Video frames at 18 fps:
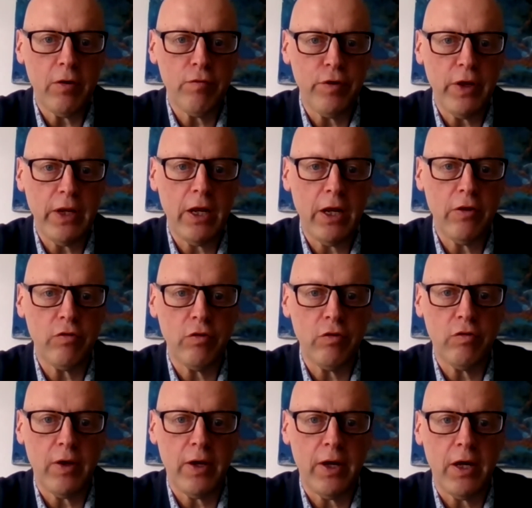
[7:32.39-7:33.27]

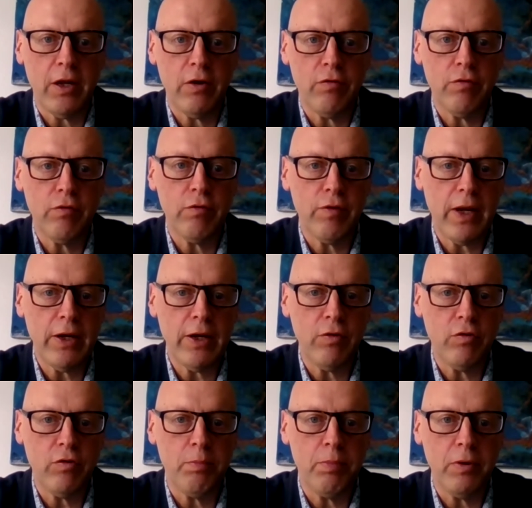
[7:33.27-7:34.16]
freelancers add
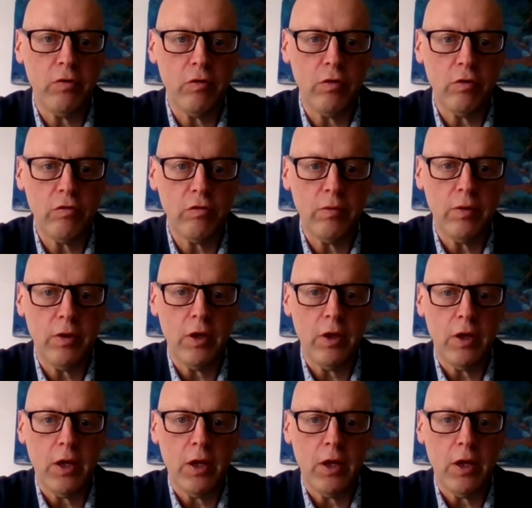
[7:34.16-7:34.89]
value to business